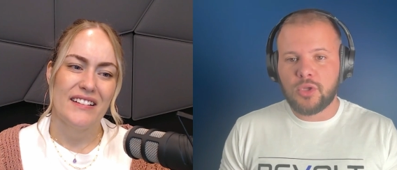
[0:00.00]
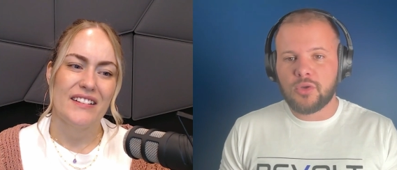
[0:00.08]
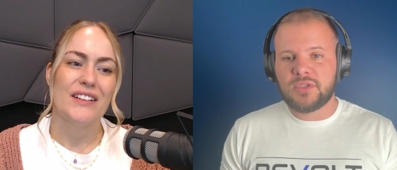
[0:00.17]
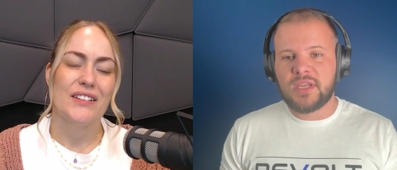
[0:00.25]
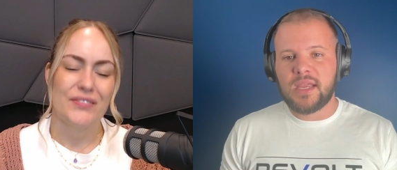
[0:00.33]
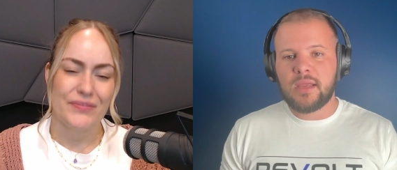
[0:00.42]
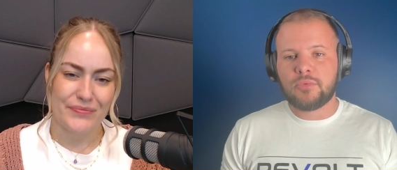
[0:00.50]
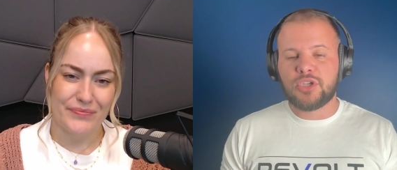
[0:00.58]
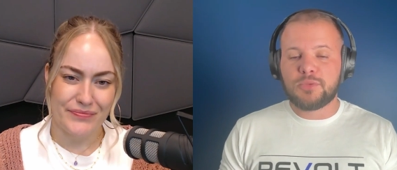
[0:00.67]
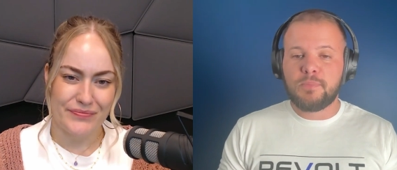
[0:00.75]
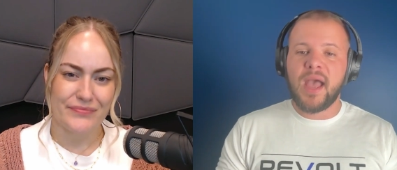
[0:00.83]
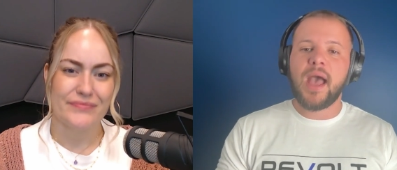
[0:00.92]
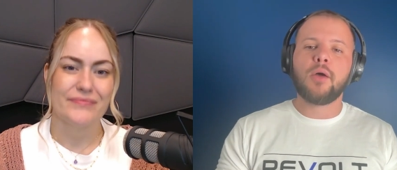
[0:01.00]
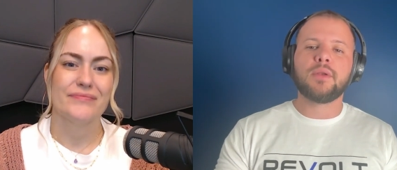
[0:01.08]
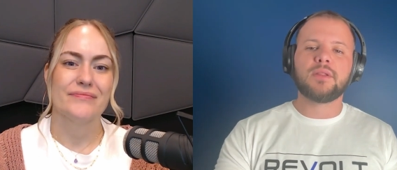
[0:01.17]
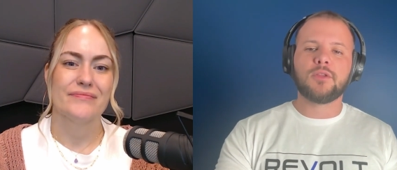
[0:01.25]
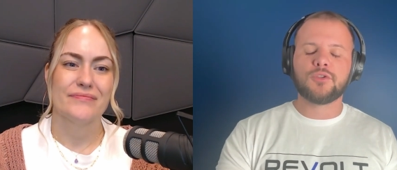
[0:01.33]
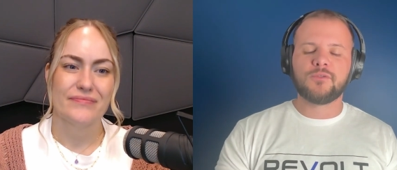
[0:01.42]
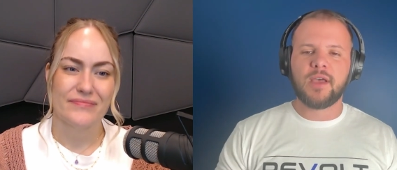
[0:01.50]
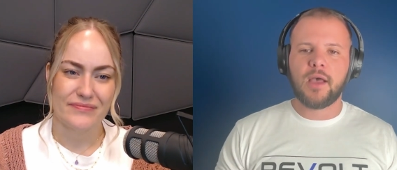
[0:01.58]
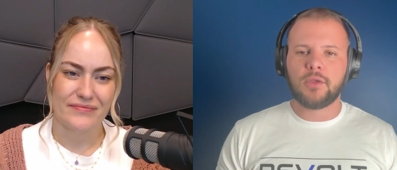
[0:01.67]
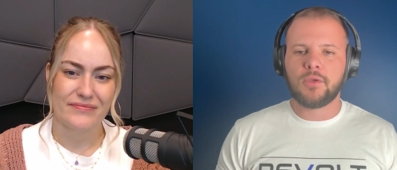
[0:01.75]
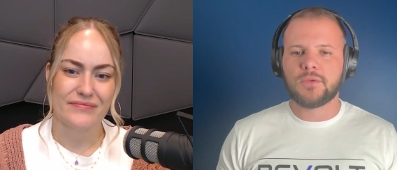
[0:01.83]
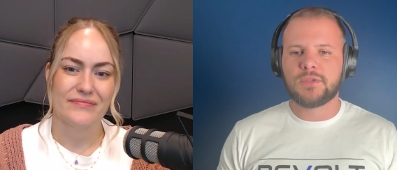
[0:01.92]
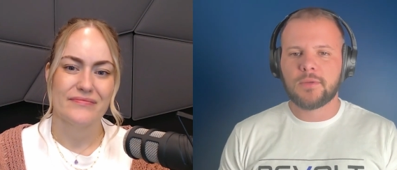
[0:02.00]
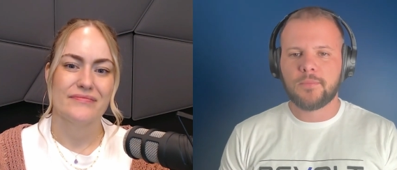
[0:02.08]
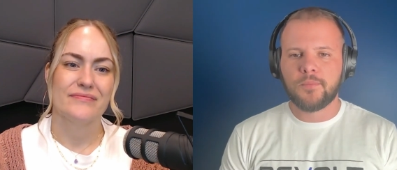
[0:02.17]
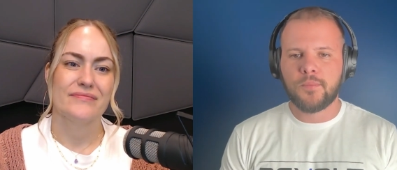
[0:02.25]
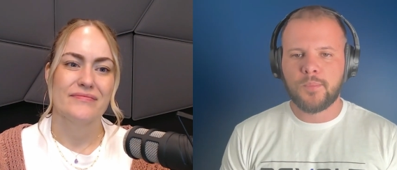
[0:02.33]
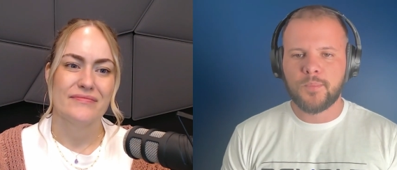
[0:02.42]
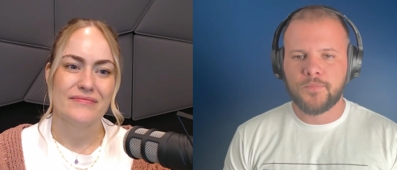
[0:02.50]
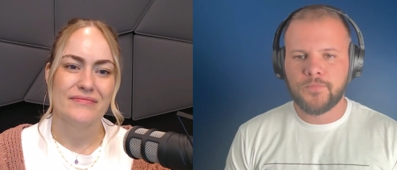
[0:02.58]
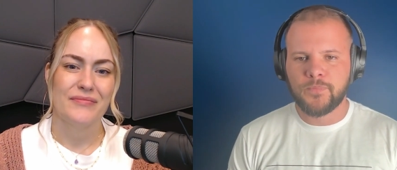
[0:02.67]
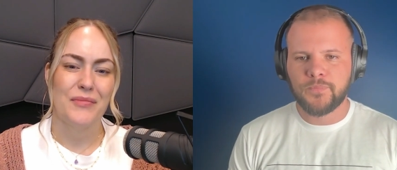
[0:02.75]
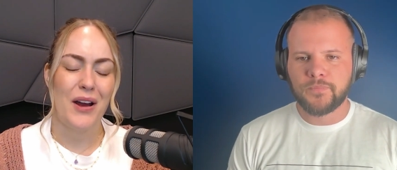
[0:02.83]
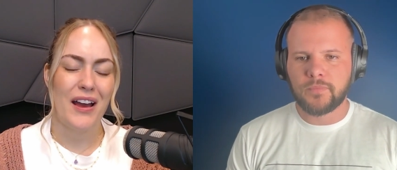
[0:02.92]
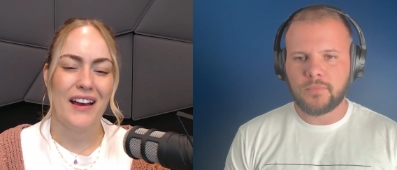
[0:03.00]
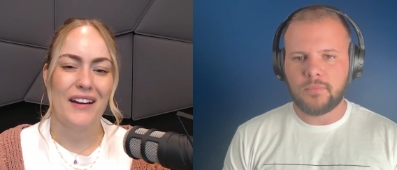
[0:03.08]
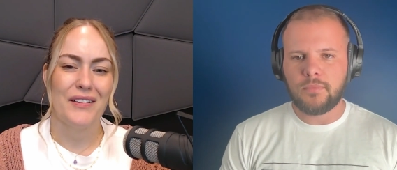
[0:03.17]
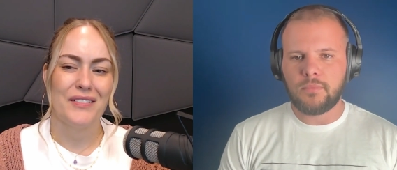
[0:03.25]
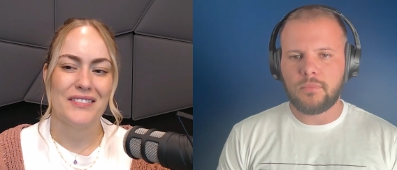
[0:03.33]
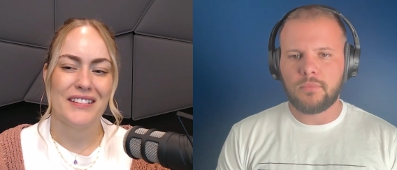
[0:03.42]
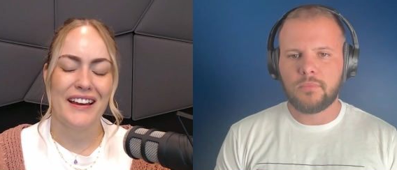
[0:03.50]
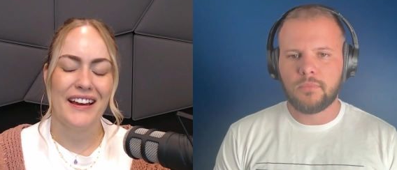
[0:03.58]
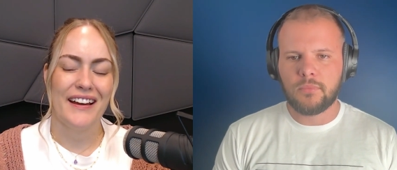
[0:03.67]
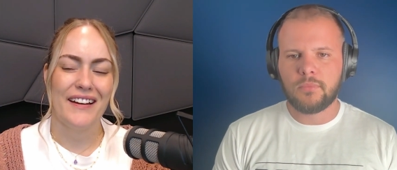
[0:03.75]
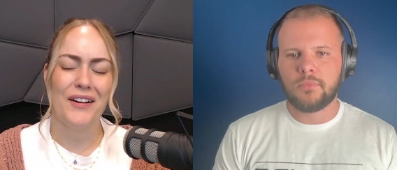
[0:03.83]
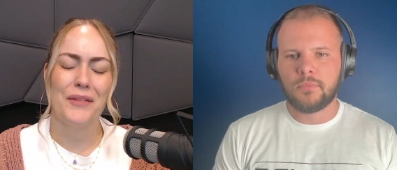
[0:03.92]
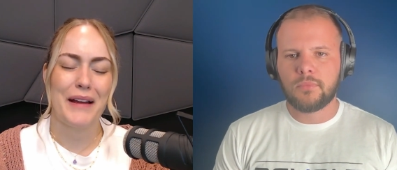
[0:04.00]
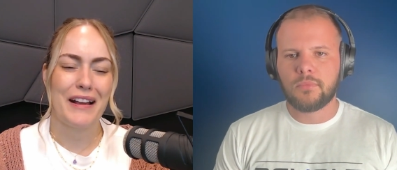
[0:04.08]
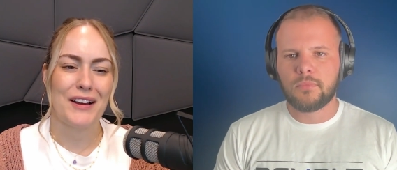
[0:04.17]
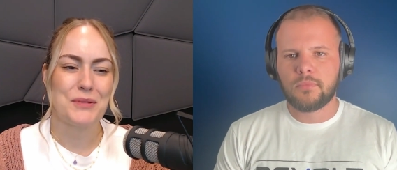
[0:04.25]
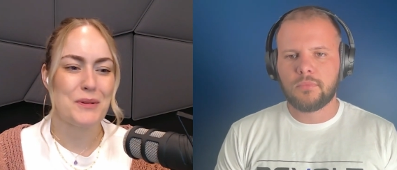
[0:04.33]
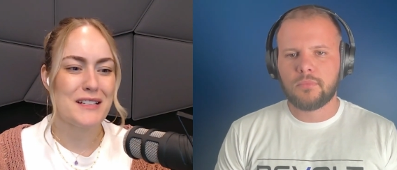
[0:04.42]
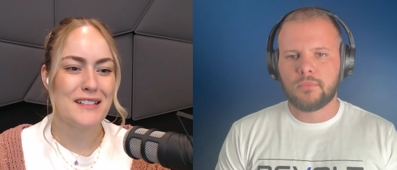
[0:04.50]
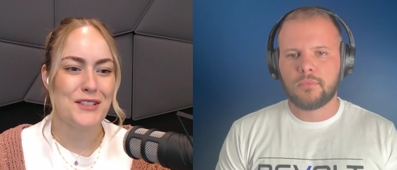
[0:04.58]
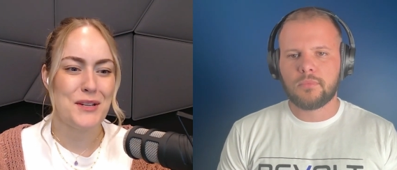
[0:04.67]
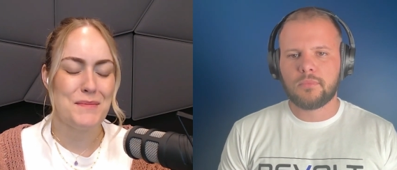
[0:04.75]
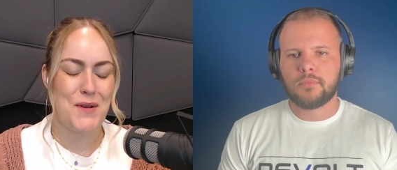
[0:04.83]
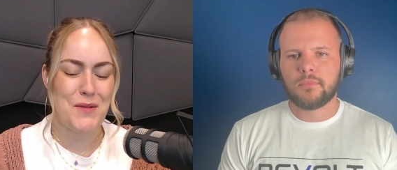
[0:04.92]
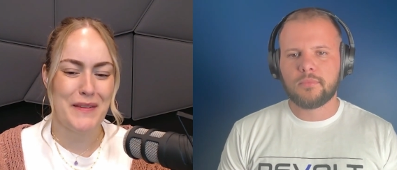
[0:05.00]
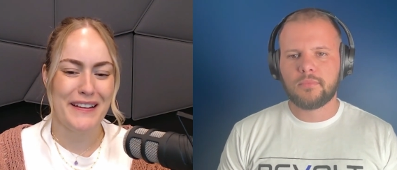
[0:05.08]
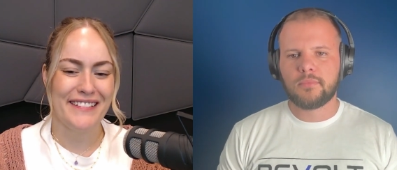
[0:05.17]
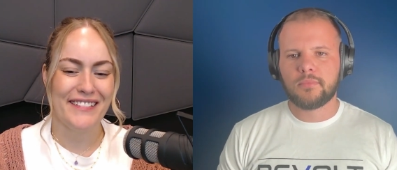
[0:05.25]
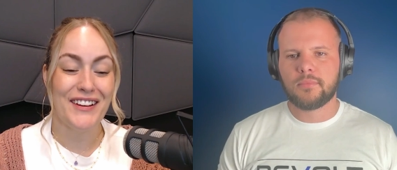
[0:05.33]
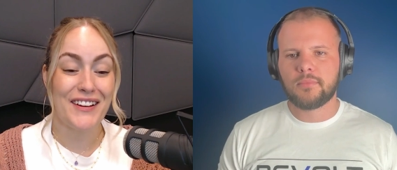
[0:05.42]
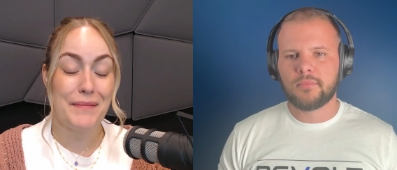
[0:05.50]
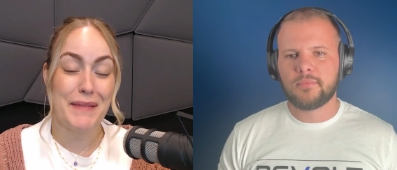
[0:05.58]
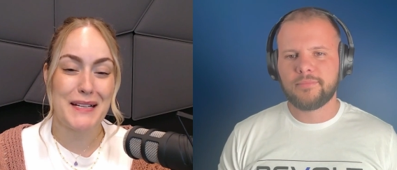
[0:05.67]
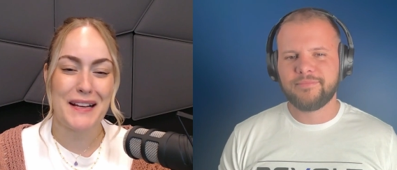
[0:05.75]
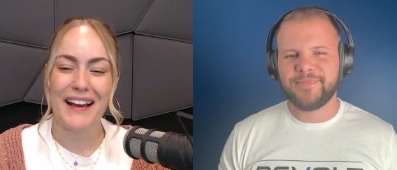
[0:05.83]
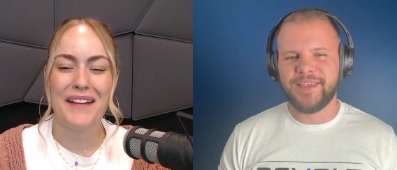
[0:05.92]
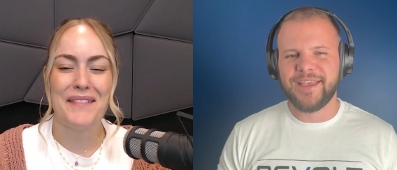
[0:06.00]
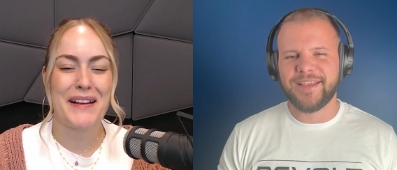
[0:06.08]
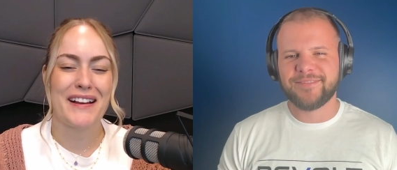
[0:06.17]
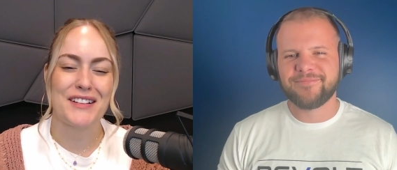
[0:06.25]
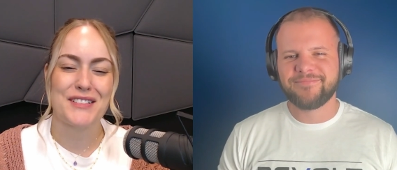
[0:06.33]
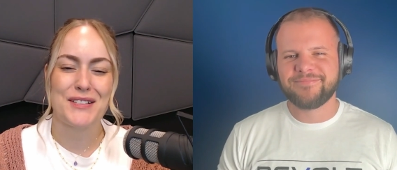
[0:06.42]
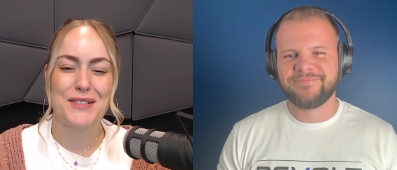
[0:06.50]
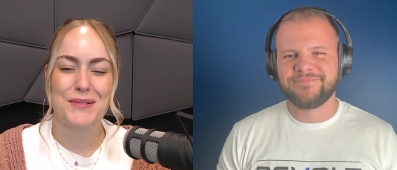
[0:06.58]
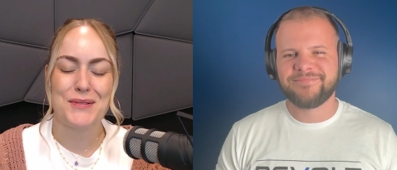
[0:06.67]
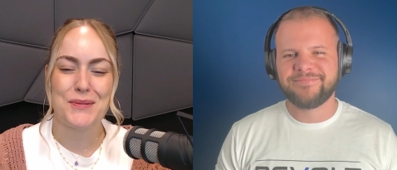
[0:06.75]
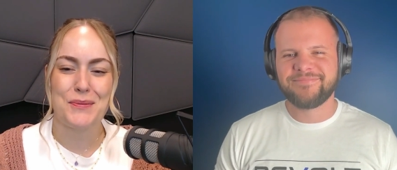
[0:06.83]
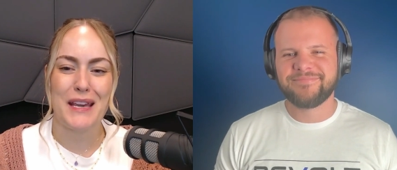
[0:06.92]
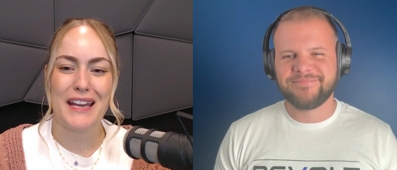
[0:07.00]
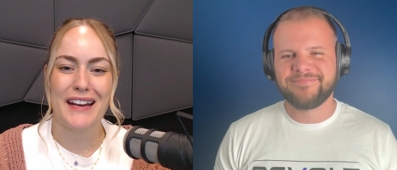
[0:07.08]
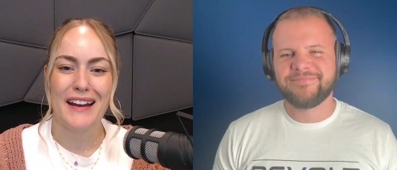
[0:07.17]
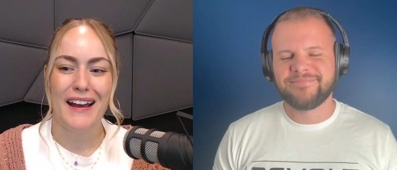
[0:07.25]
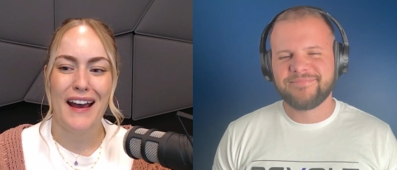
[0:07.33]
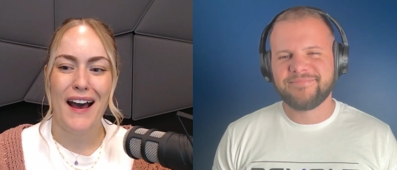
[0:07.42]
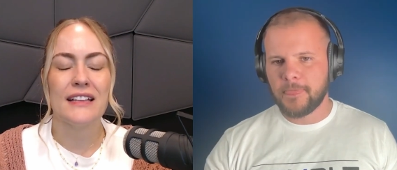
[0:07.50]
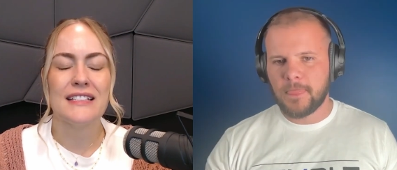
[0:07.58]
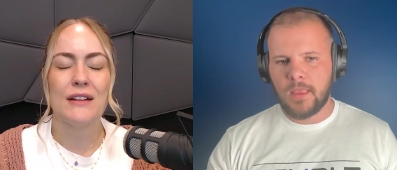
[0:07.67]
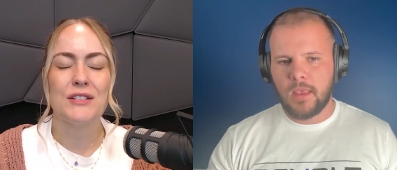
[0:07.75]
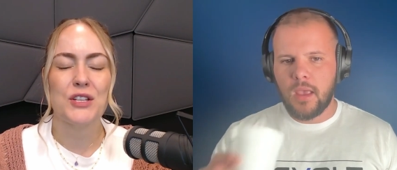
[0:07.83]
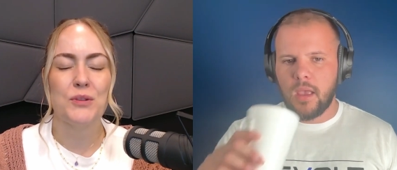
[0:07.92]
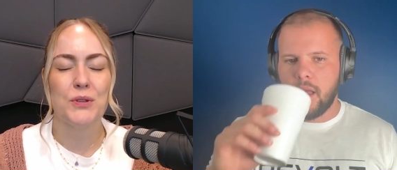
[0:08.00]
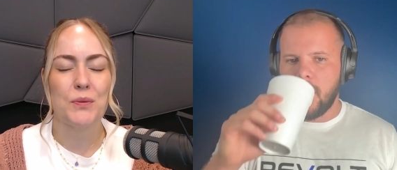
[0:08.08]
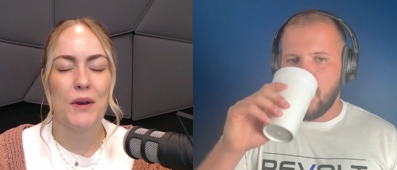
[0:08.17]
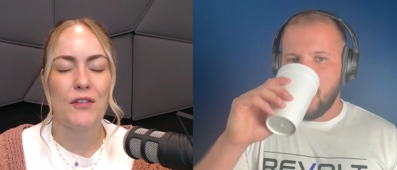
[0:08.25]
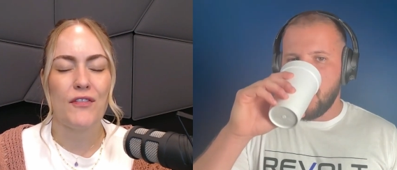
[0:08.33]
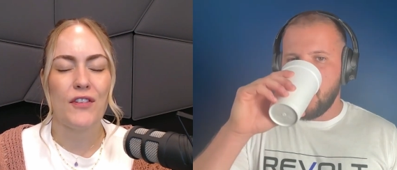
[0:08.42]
Speaker 1: with your team, just pounding those values.
Speaker 2: Wow. Yeah. Oh my gosh. What a touching moment. Look, I picked. Oh yeah. my gosh. That's so sweet. It sounds like you and your wife are